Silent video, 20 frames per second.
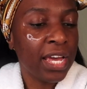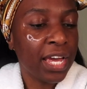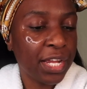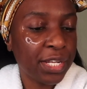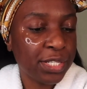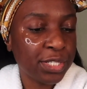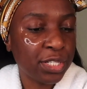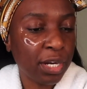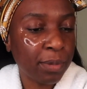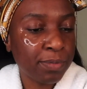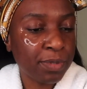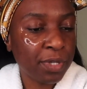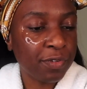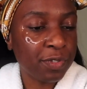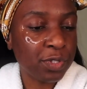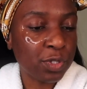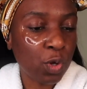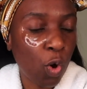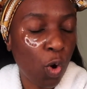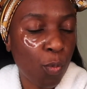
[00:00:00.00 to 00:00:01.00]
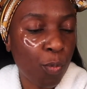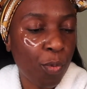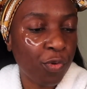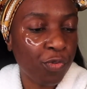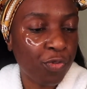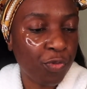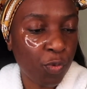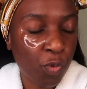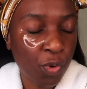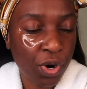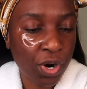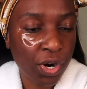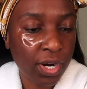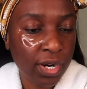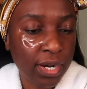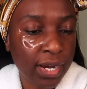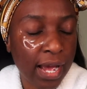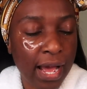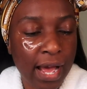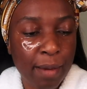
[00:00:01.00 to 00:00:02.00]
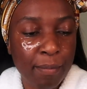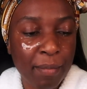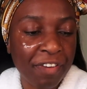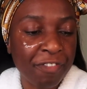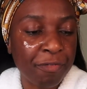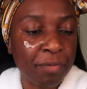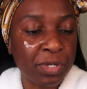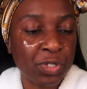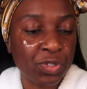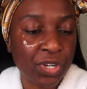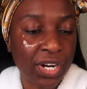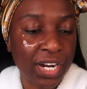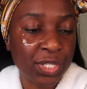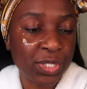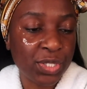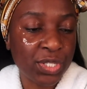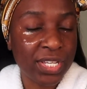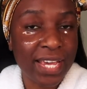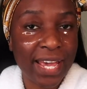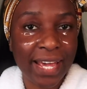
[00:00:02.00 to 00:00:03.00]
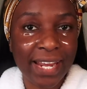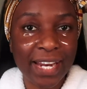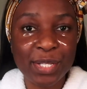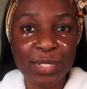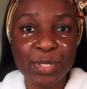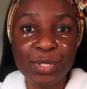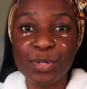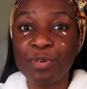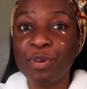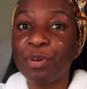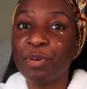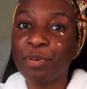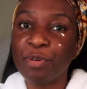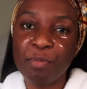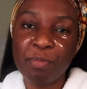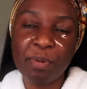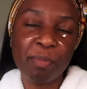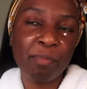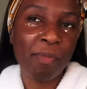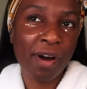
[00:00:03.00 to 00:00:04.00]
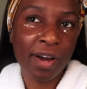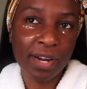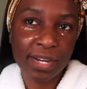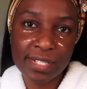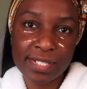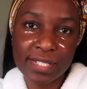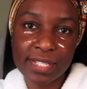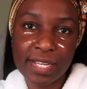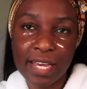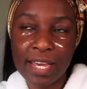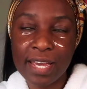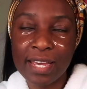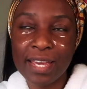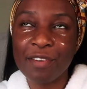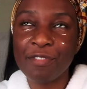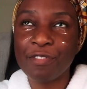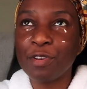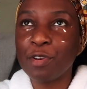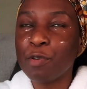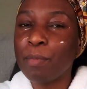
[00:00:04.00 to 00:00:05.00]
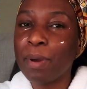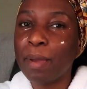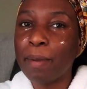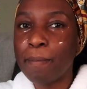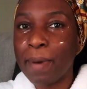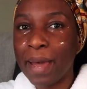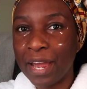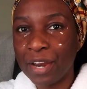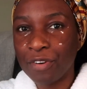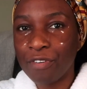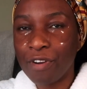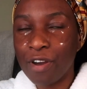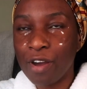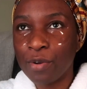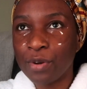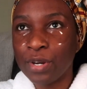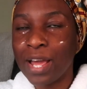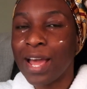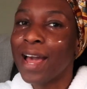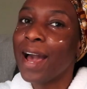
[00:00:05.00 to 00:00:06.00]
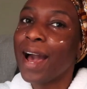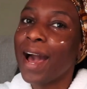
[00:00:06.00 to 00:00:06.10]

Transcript: in terms of scope of work um, i've been trying to get into recruitment marketing if you know my background